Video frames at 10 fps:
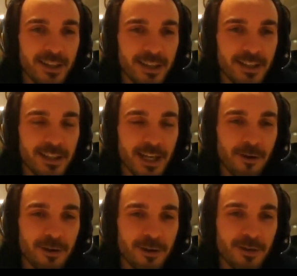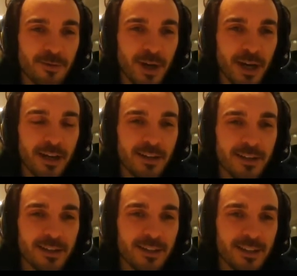into territories where
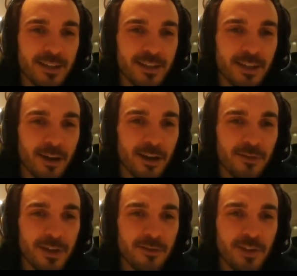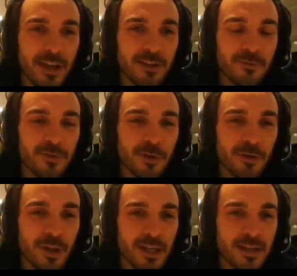if they can feel
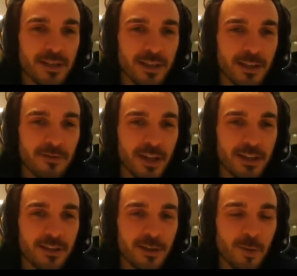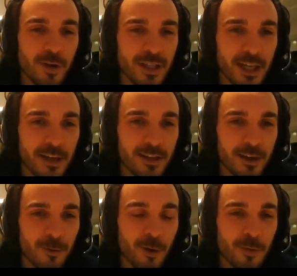things and if they can communicate,
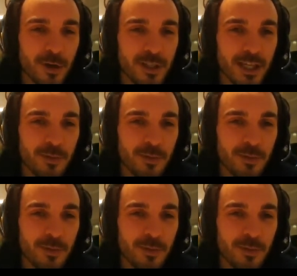then at what point do they